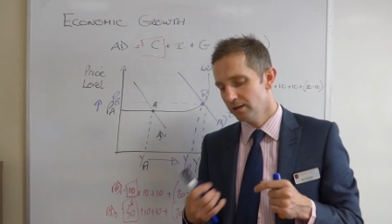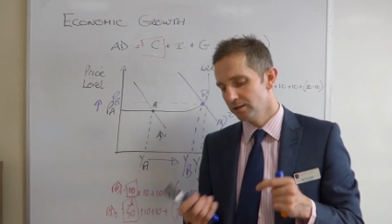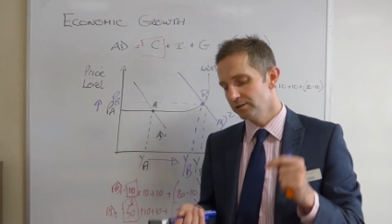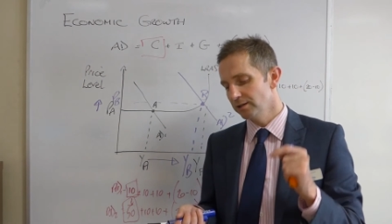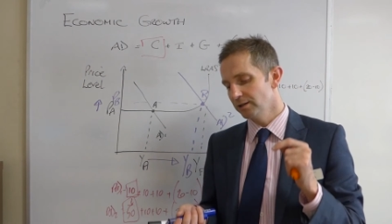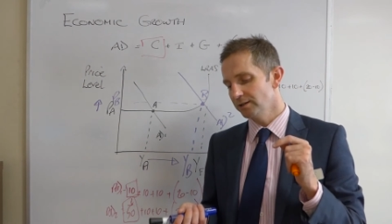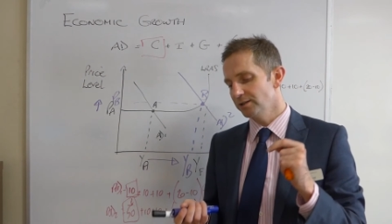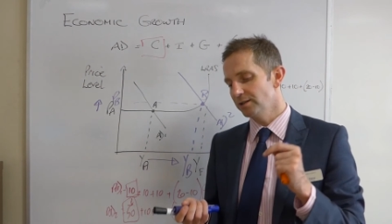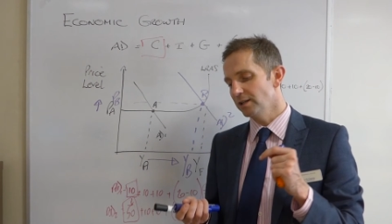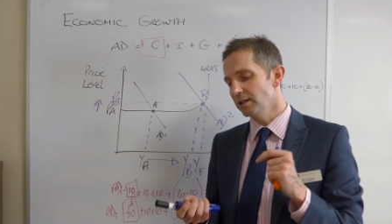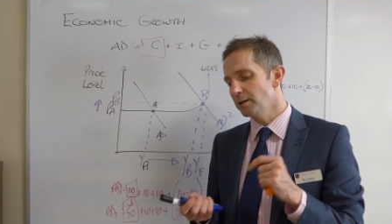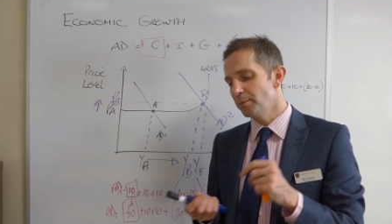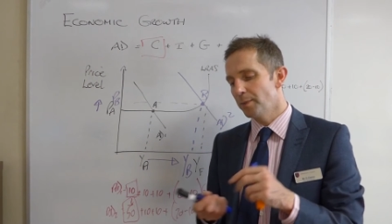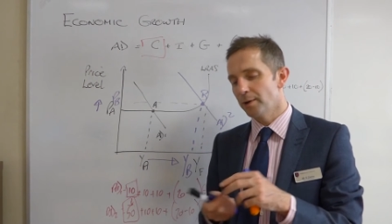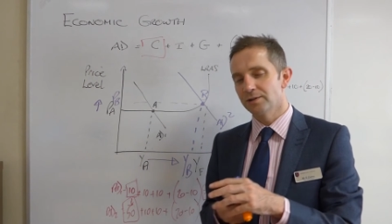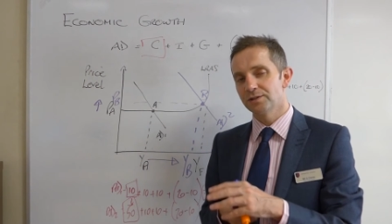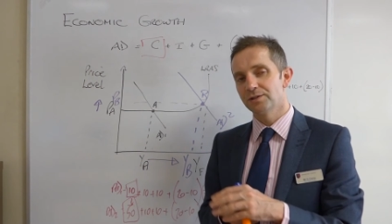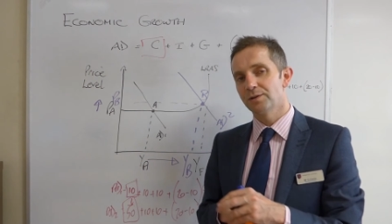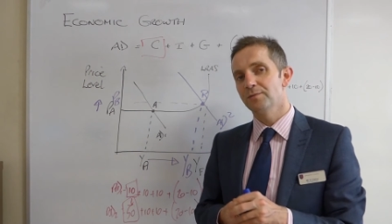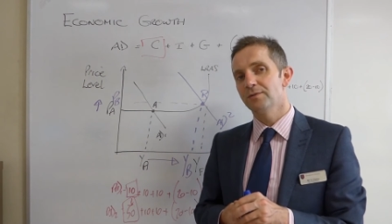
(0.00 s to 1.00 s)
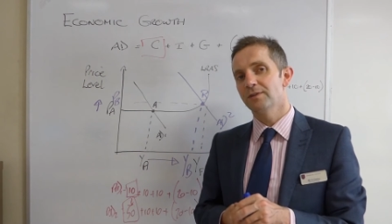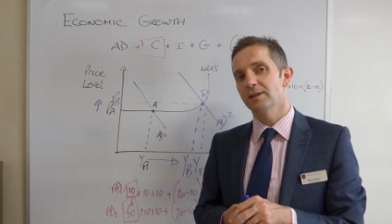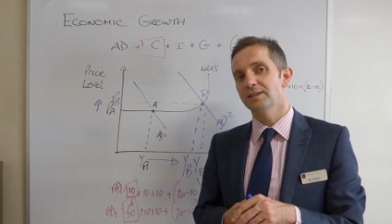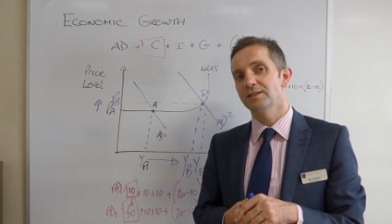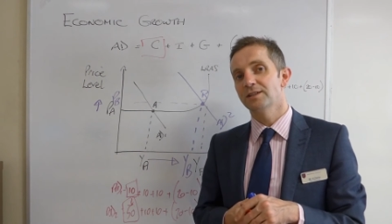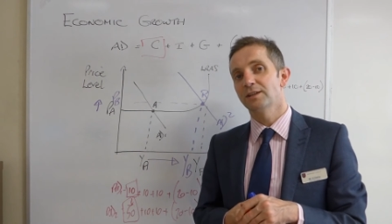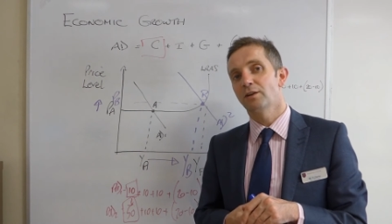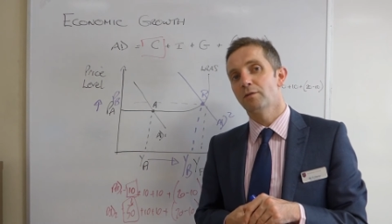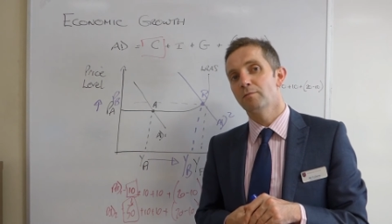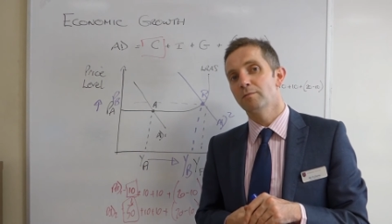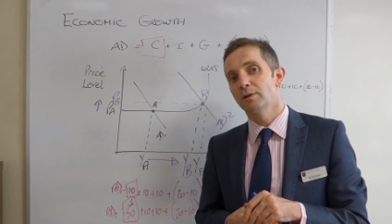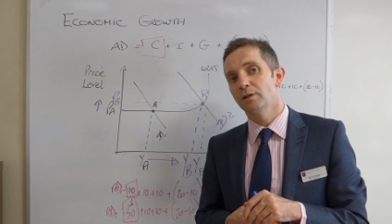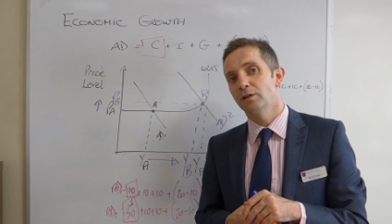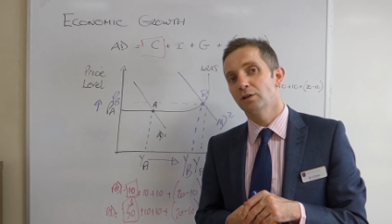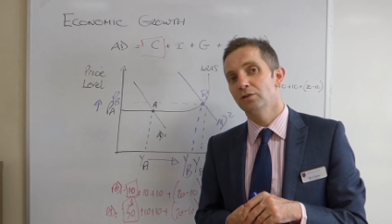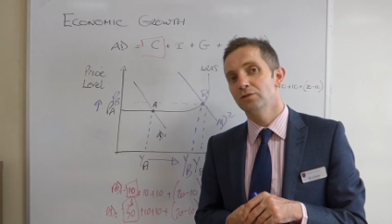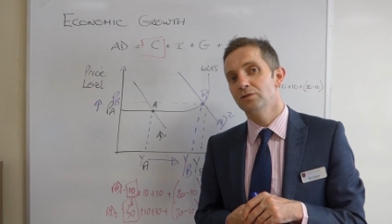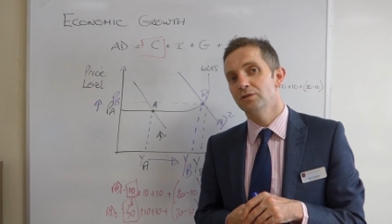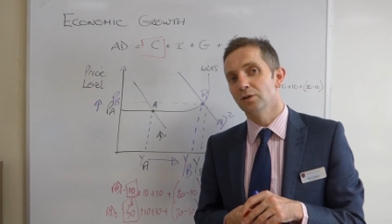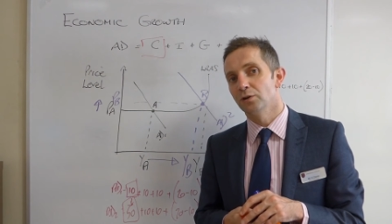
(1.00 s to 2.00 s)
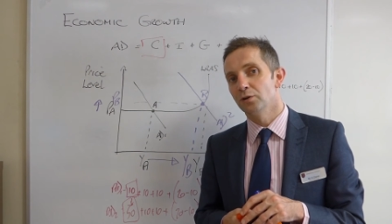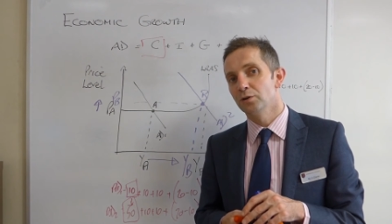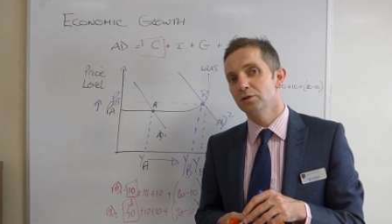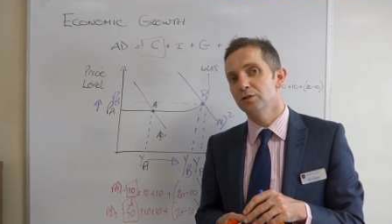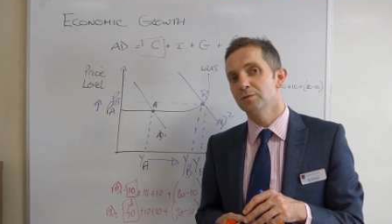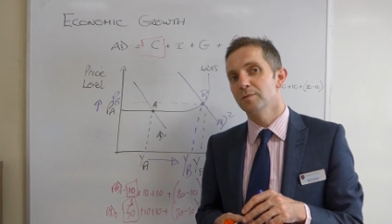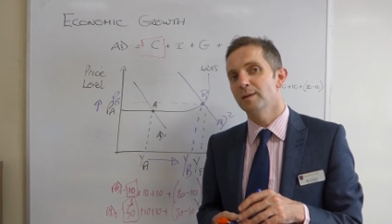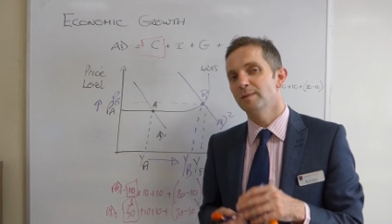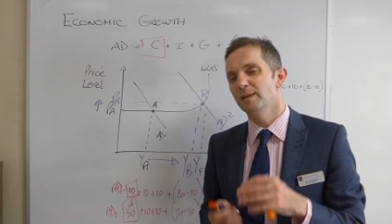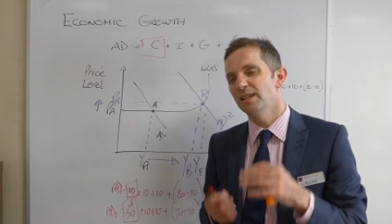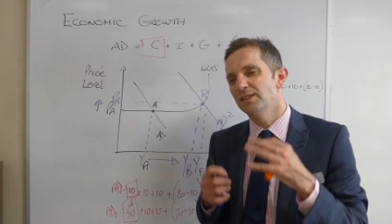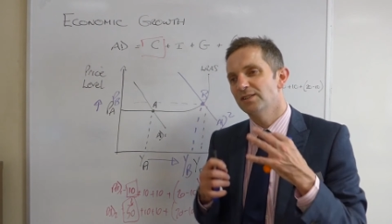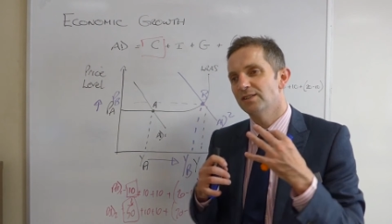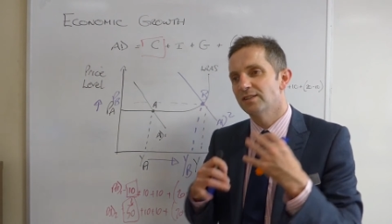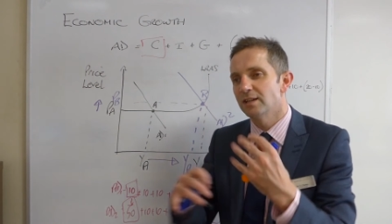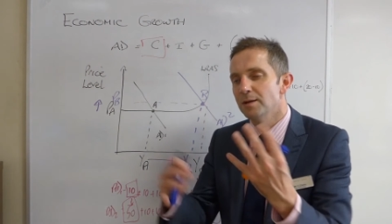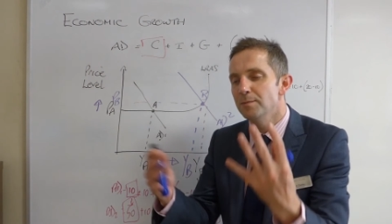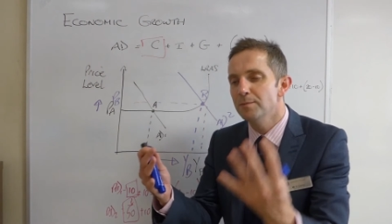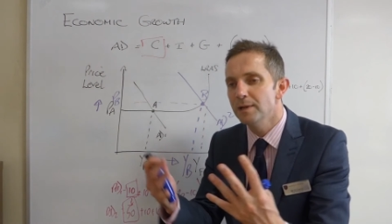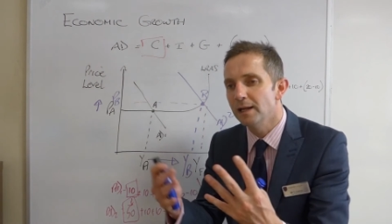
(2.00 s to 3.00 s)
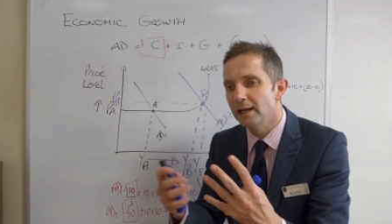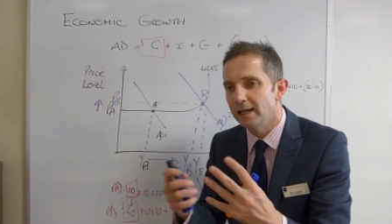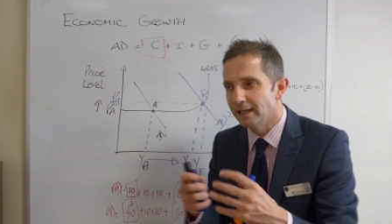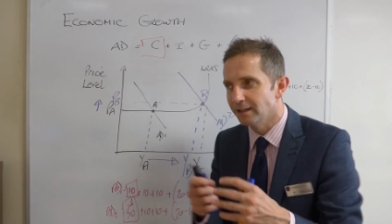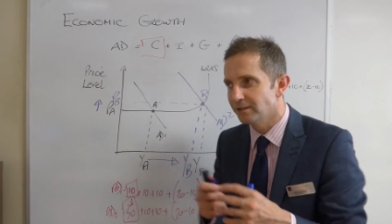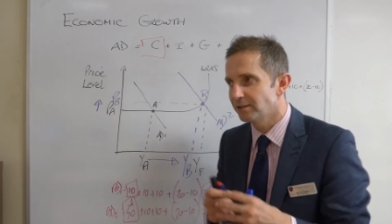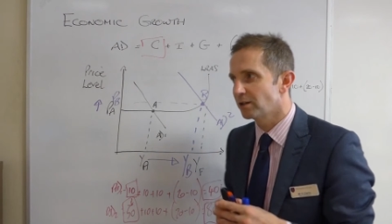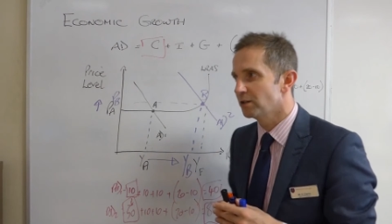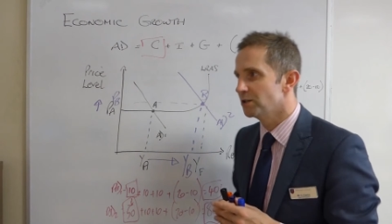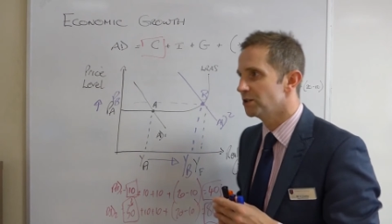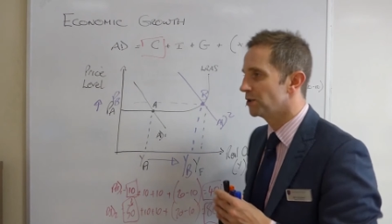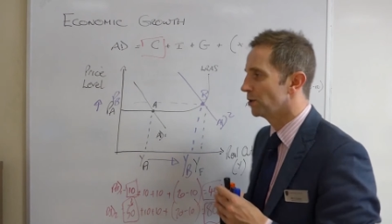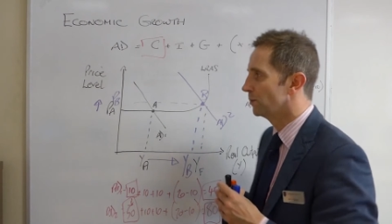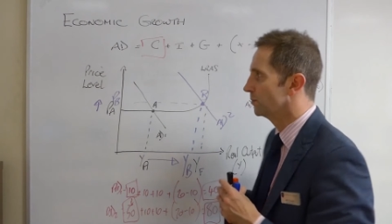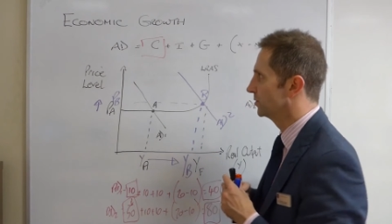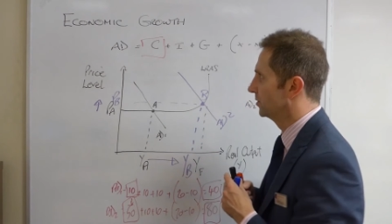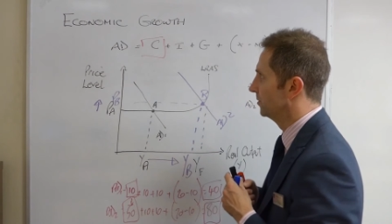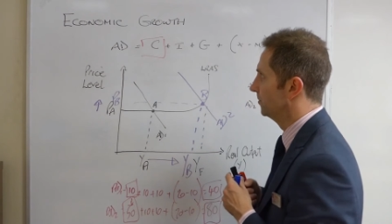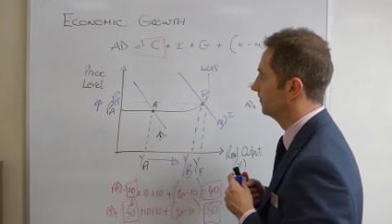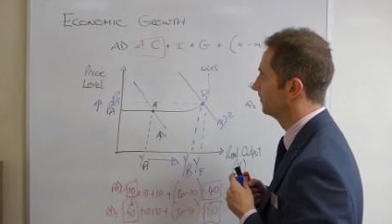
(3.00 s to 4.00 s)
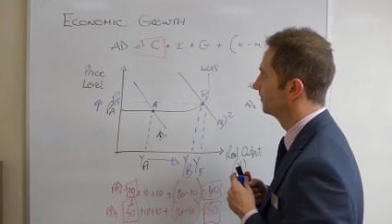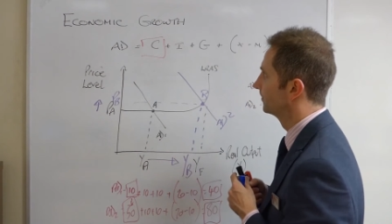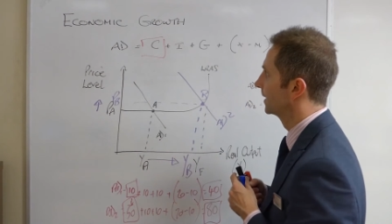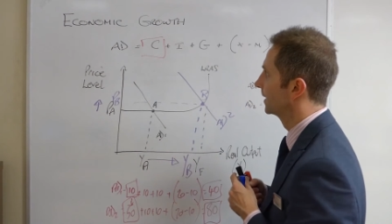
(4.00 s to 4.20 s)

So, let's think about some things the government could do to maybe stimulate consumption.